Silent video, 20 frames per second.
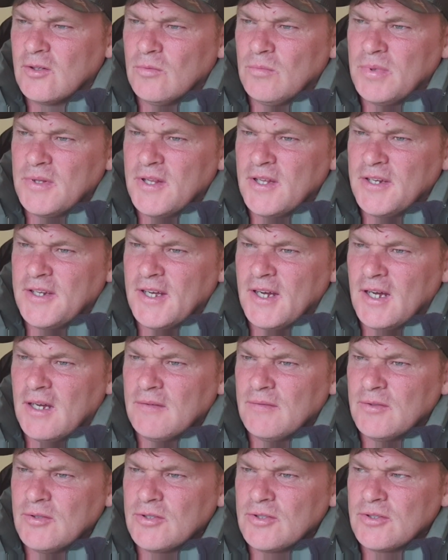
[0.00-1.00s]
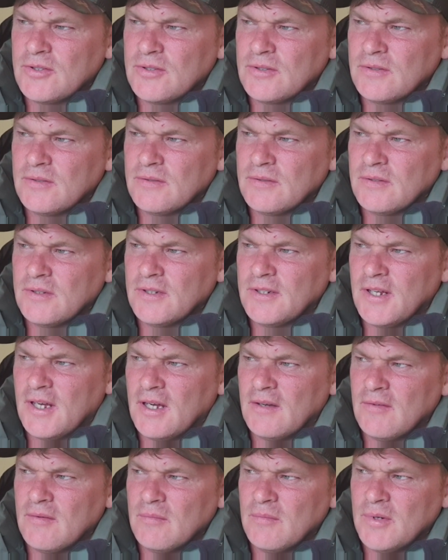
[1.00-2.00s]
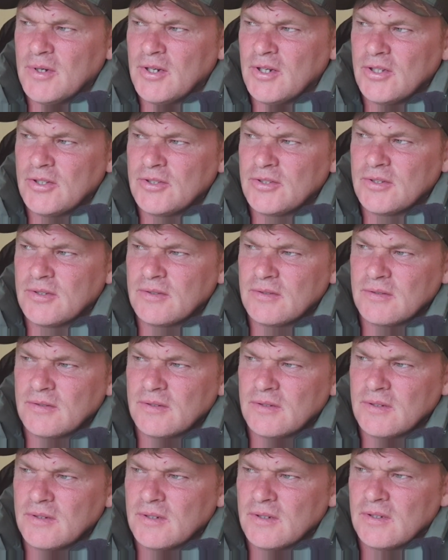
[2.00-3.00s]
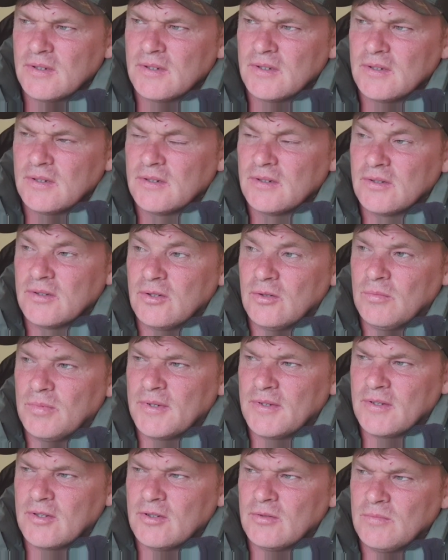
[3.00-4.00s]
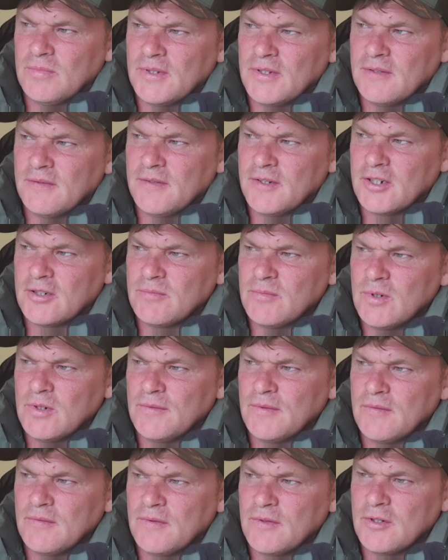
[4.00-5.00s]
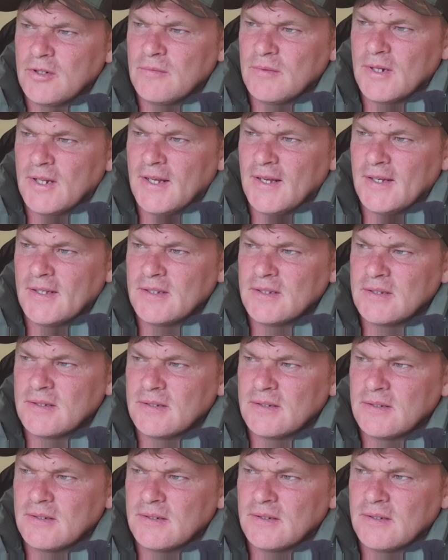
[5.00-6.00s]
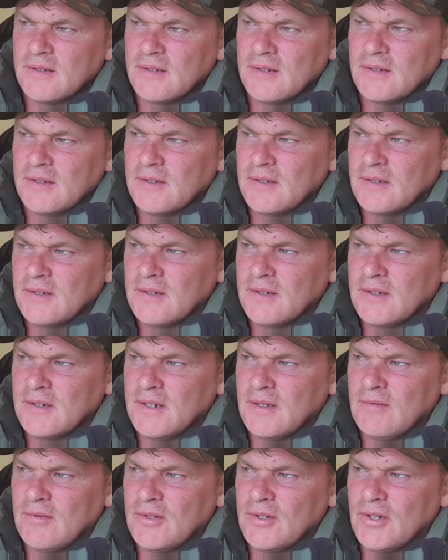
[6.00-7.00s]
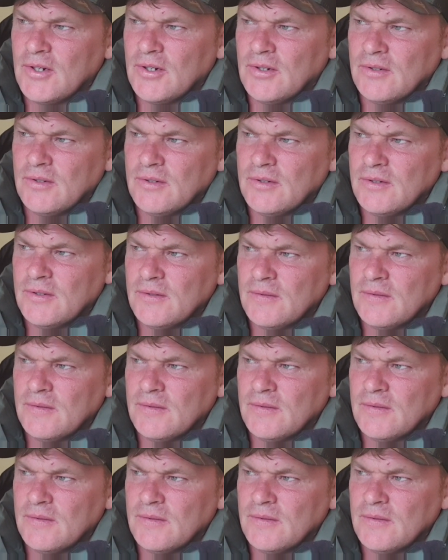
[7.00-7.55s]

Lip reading: Could be the divers, the diving birds. Could be the fish moving through my lines. You never know.